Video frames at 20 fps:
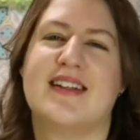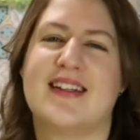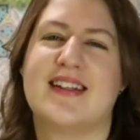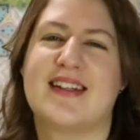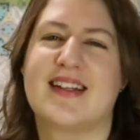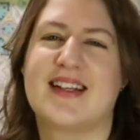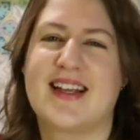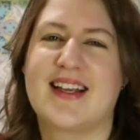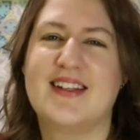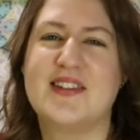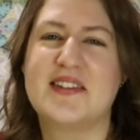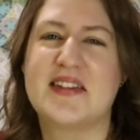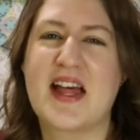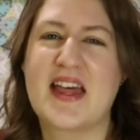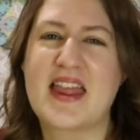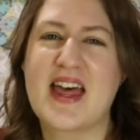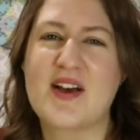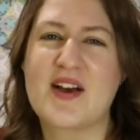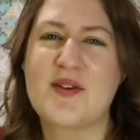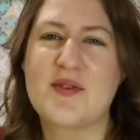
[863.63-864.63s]
Can you say
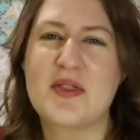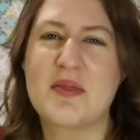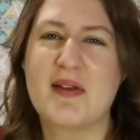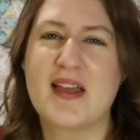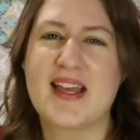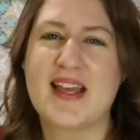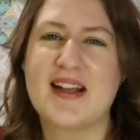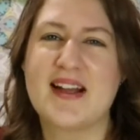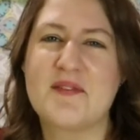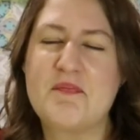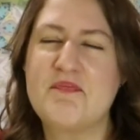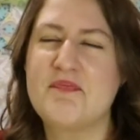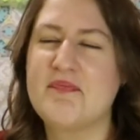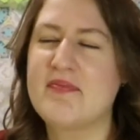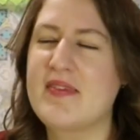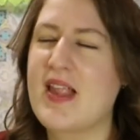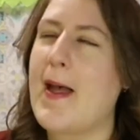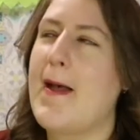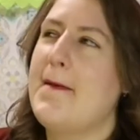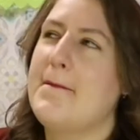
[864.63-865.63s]
that with me?
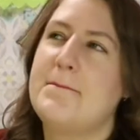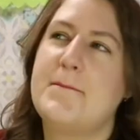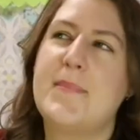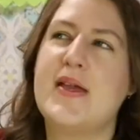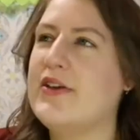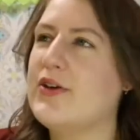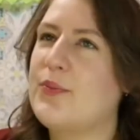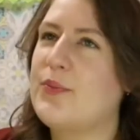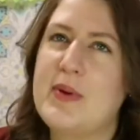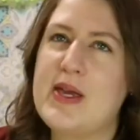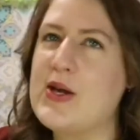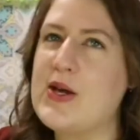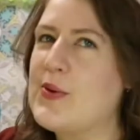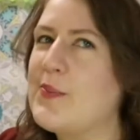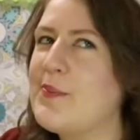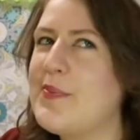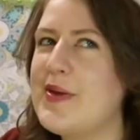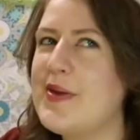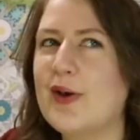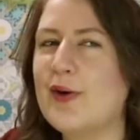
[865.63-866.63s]
Pew pew
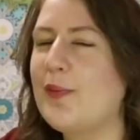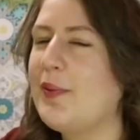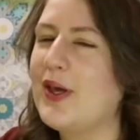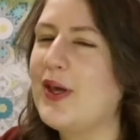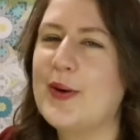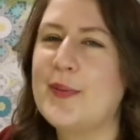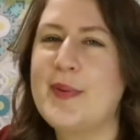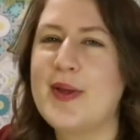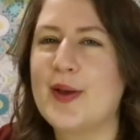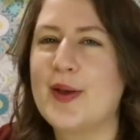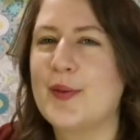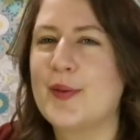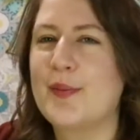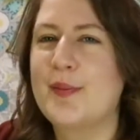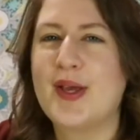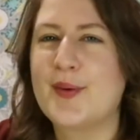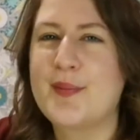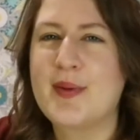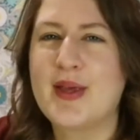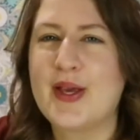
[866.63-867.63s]
pew pew pew
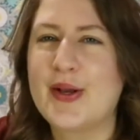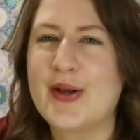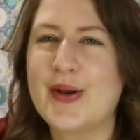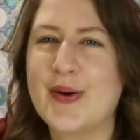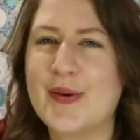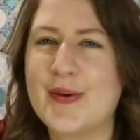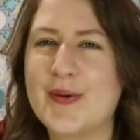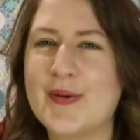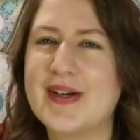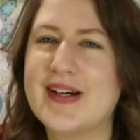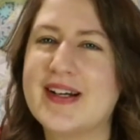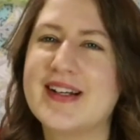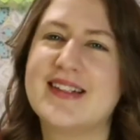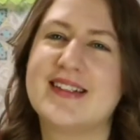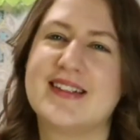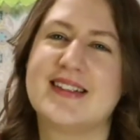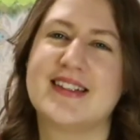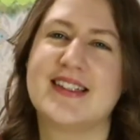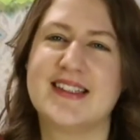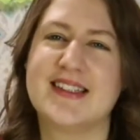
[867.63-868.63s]
pew pew.
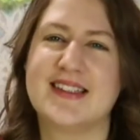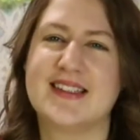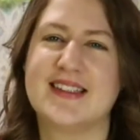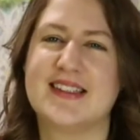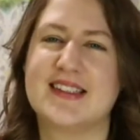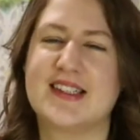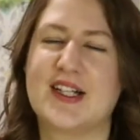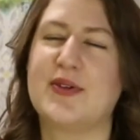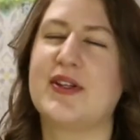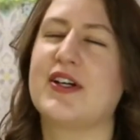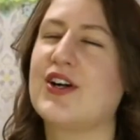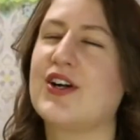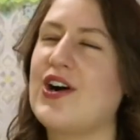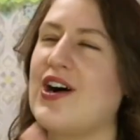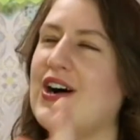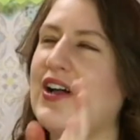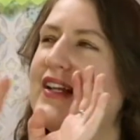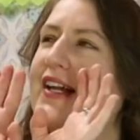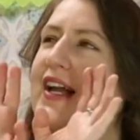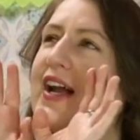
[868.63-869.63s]
So they're
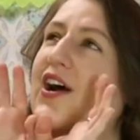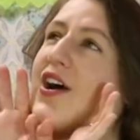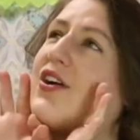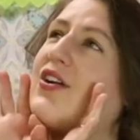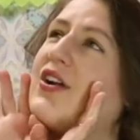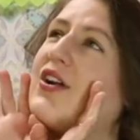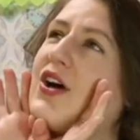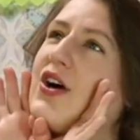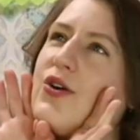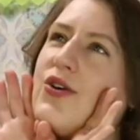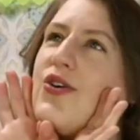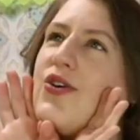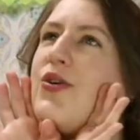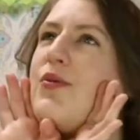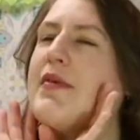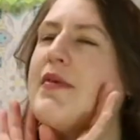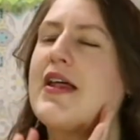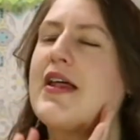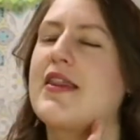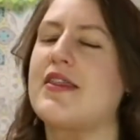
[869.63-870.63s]
calling out, oh
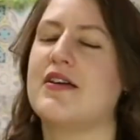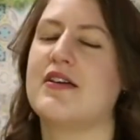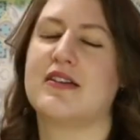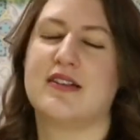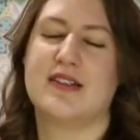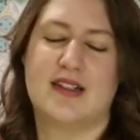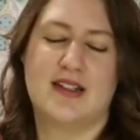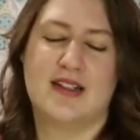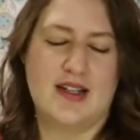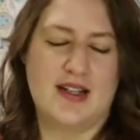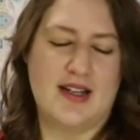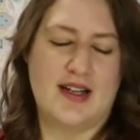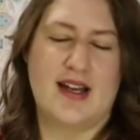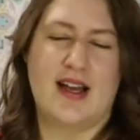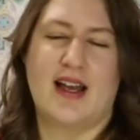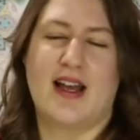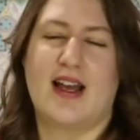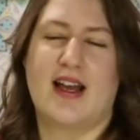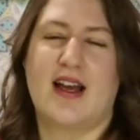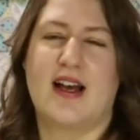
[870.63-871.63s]
mother,
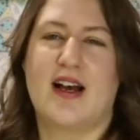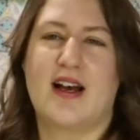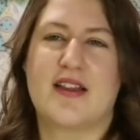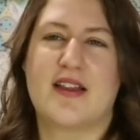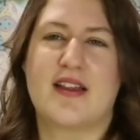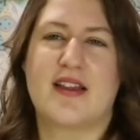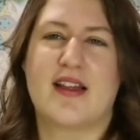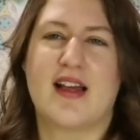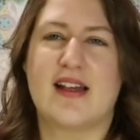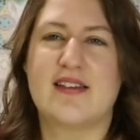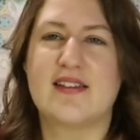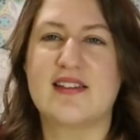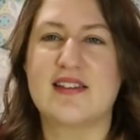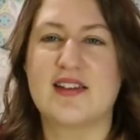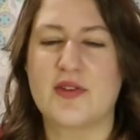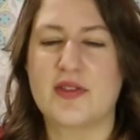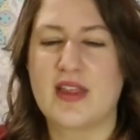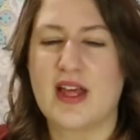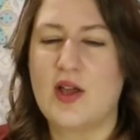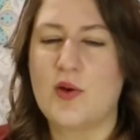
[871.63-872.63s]
and
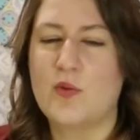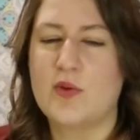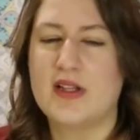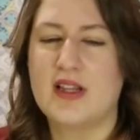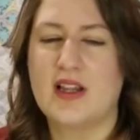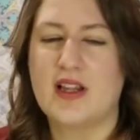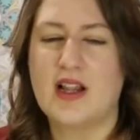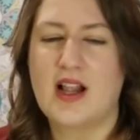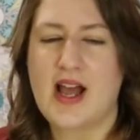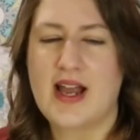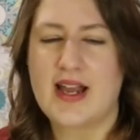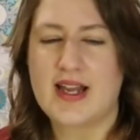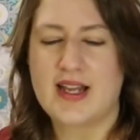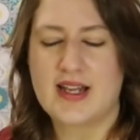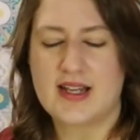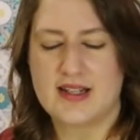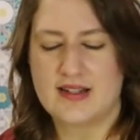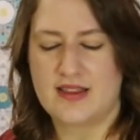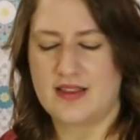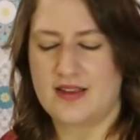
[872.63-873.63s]
so they would like
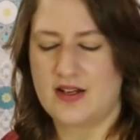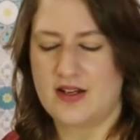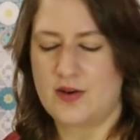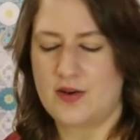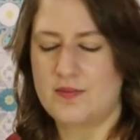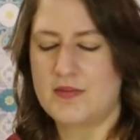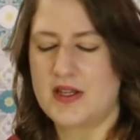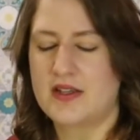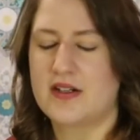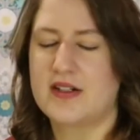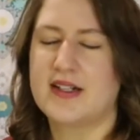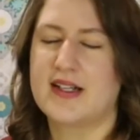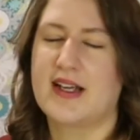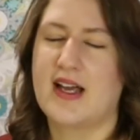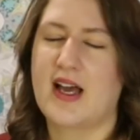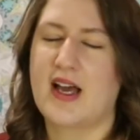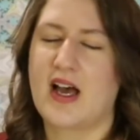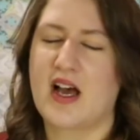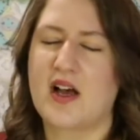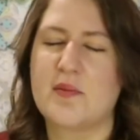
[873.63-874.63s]
their mother to
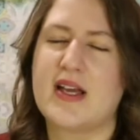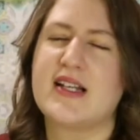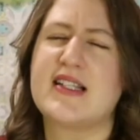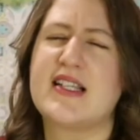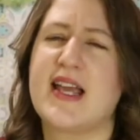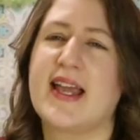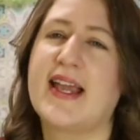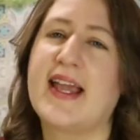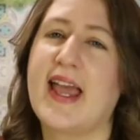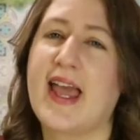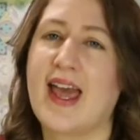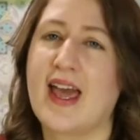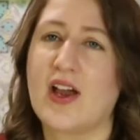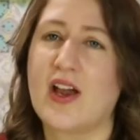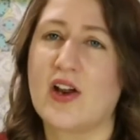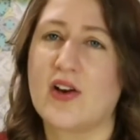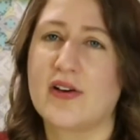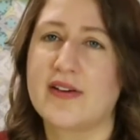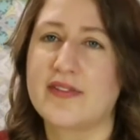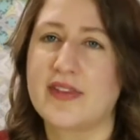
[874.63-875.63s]
come and take
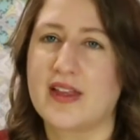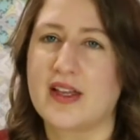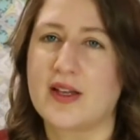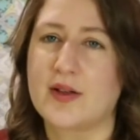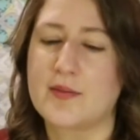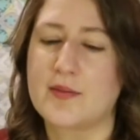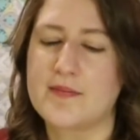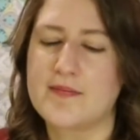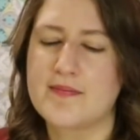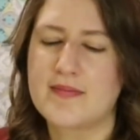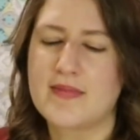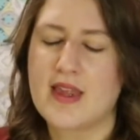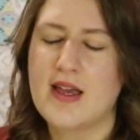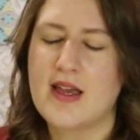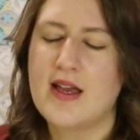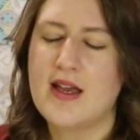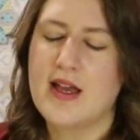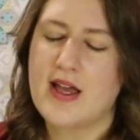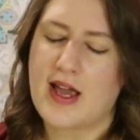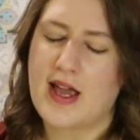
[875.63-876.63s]
care of them.
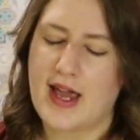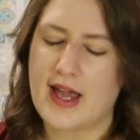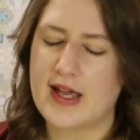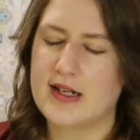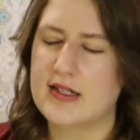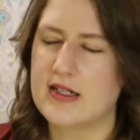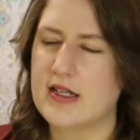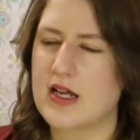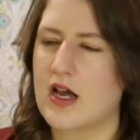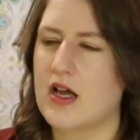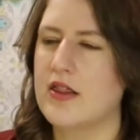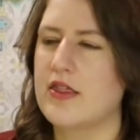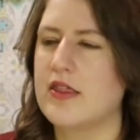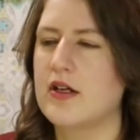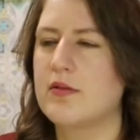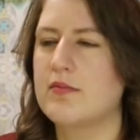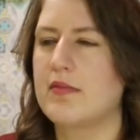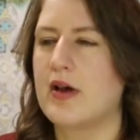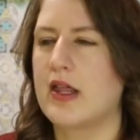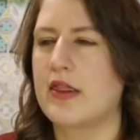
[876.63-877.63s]
And
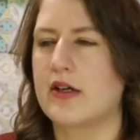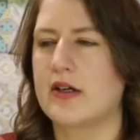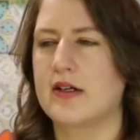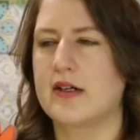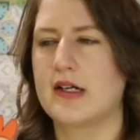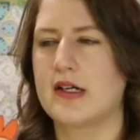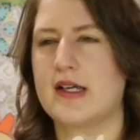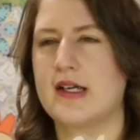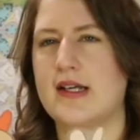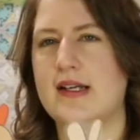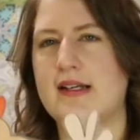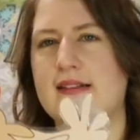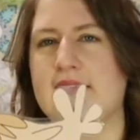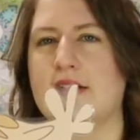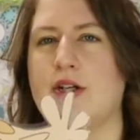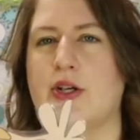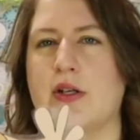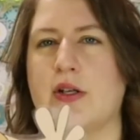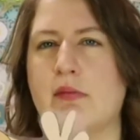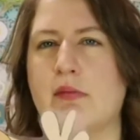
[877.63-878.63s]
their mother is a
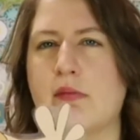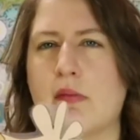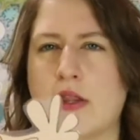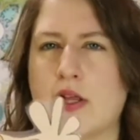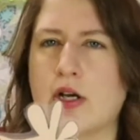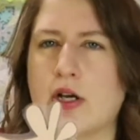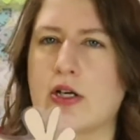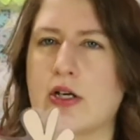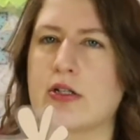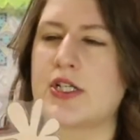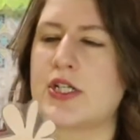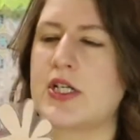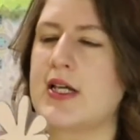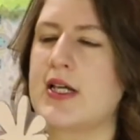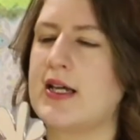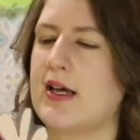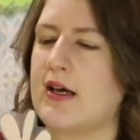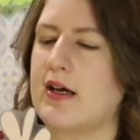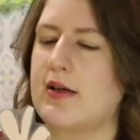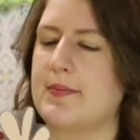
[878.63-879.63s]
good mother. She
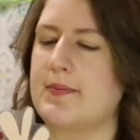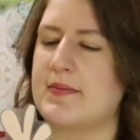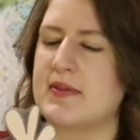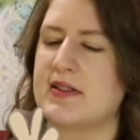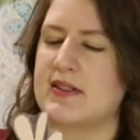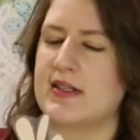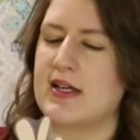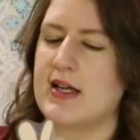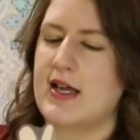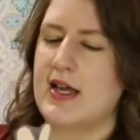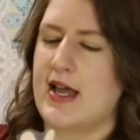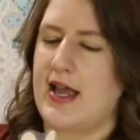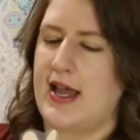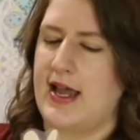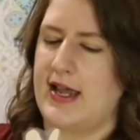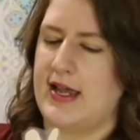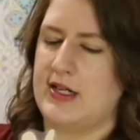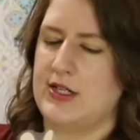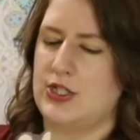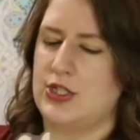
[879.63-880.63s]
comes
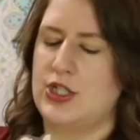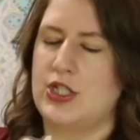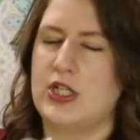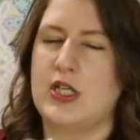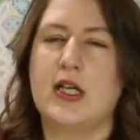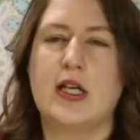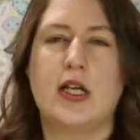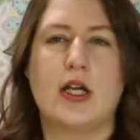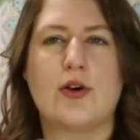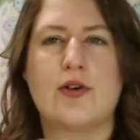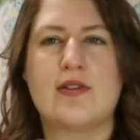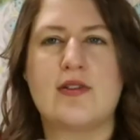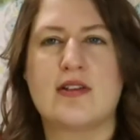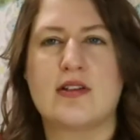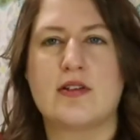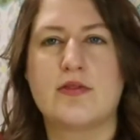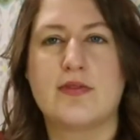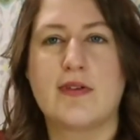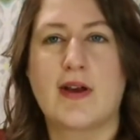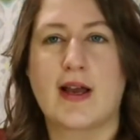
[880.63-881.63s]
and she goes
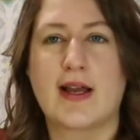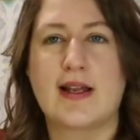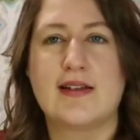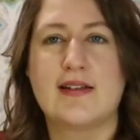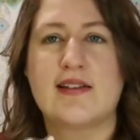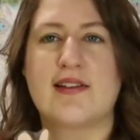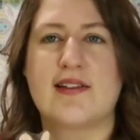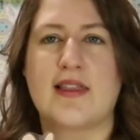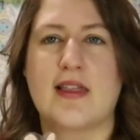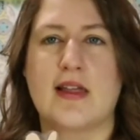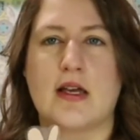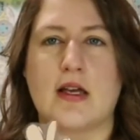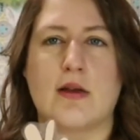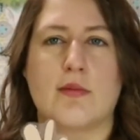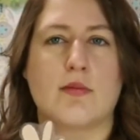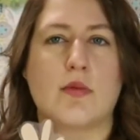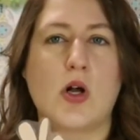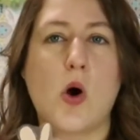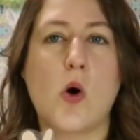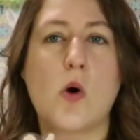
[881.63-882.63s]
and finds
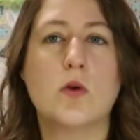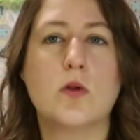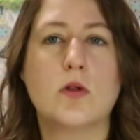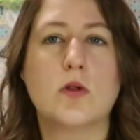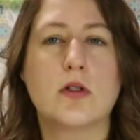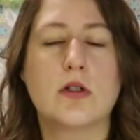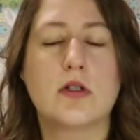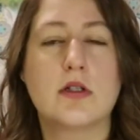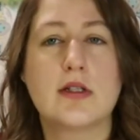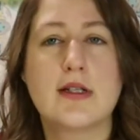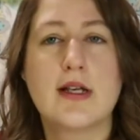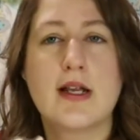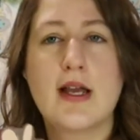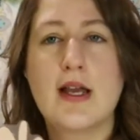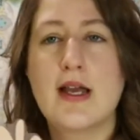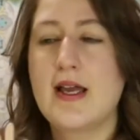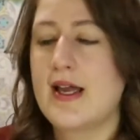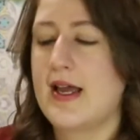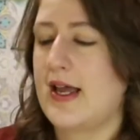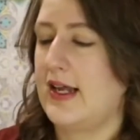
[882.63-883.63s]
them corn
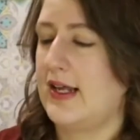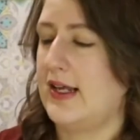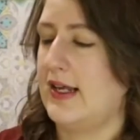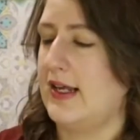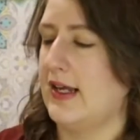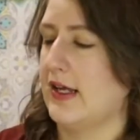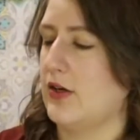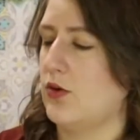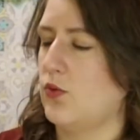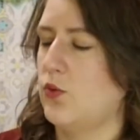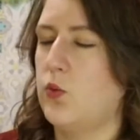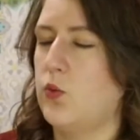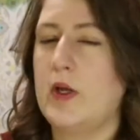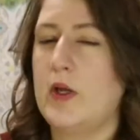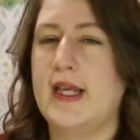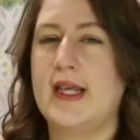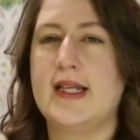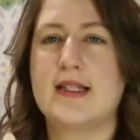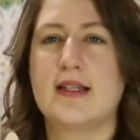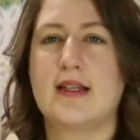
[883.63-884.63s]
and
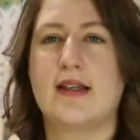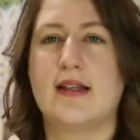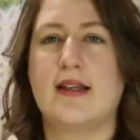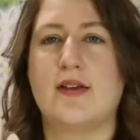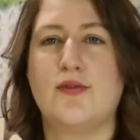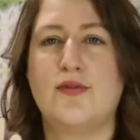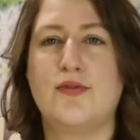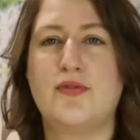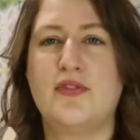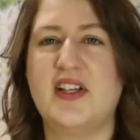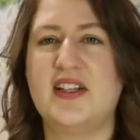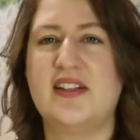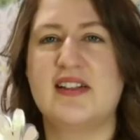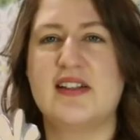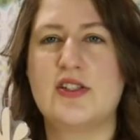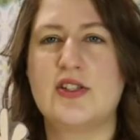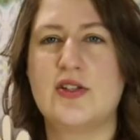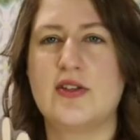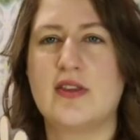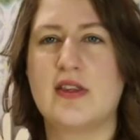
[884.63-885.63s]
wheat and feeds
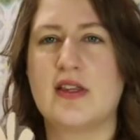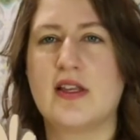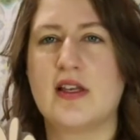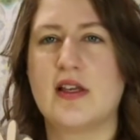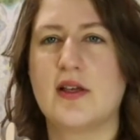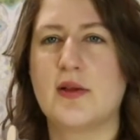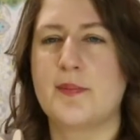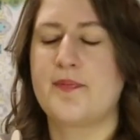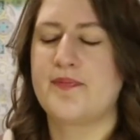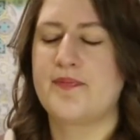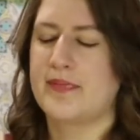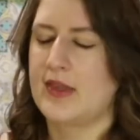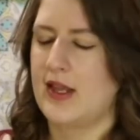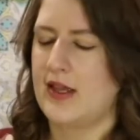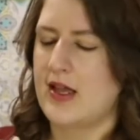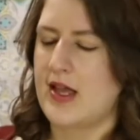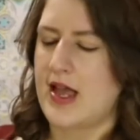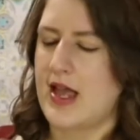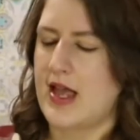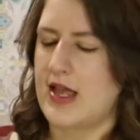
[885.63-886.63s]
it to them,
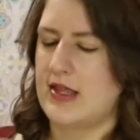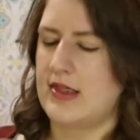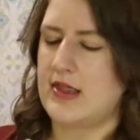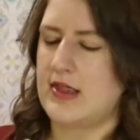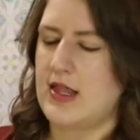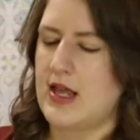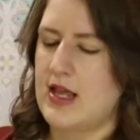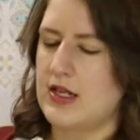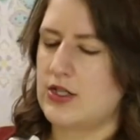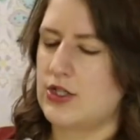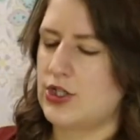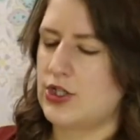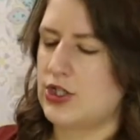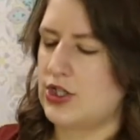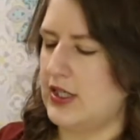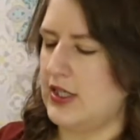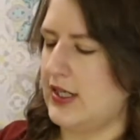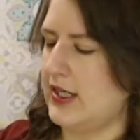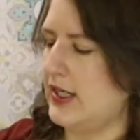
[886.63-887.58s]
and then she